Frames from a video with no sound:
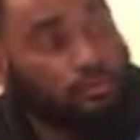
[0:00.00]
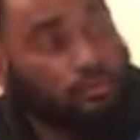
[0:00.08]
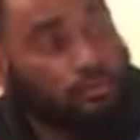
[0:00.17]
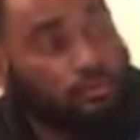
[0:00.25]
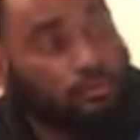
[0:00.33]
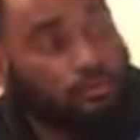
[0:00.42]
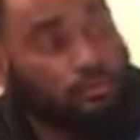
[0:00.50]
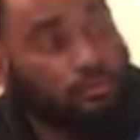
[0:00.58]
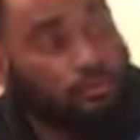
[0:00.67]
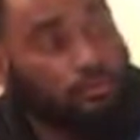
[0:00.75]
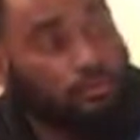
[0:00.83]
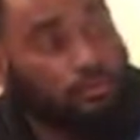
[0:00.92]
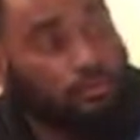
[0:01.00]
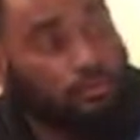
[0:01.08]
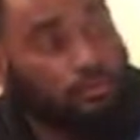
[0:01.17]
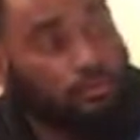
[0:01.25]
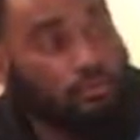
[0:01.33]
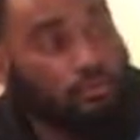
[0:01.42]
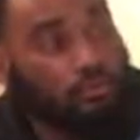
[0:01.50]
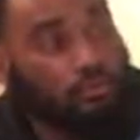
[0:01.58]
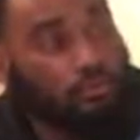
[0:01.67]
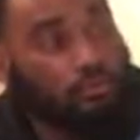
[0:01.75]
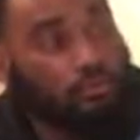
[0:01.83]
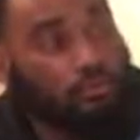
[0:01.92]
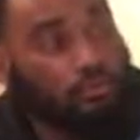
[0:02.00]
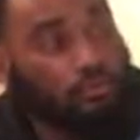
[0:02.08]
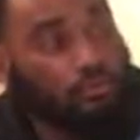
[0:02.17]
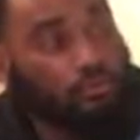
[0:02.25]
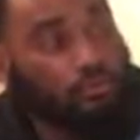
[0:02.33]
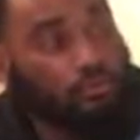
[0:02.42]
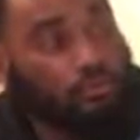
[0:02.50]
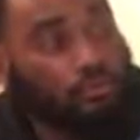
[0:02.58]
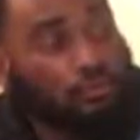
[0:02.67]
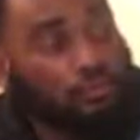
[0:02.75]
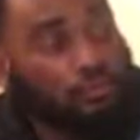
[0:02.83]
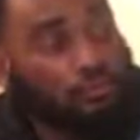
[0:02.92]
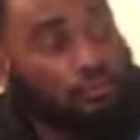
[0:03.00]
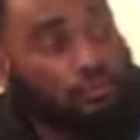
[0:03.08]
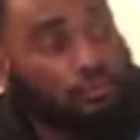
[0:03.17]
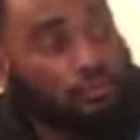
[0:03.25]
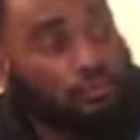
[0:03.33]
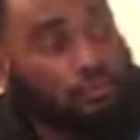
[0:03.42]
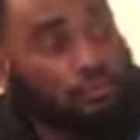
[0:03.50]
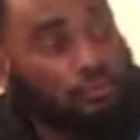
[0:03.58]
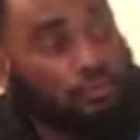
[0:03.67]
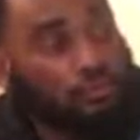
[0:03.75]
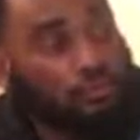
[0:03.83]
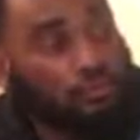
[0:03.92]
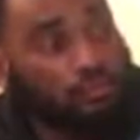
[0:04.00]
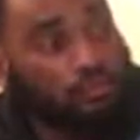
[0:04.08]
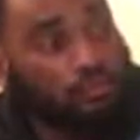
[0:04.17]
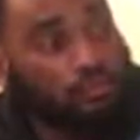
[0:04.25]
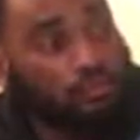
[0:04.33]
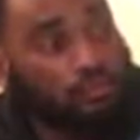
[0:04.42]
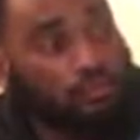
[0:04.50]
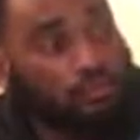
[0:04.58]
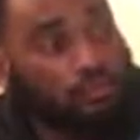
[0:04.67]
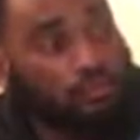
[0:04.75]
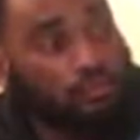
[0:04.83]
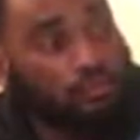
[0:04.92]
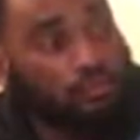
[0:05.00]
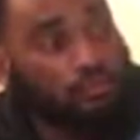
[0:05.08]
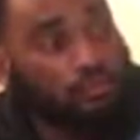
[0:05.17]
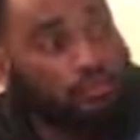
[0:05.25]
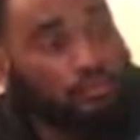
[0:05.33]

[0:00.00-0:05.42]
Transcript: The person shown says nothing.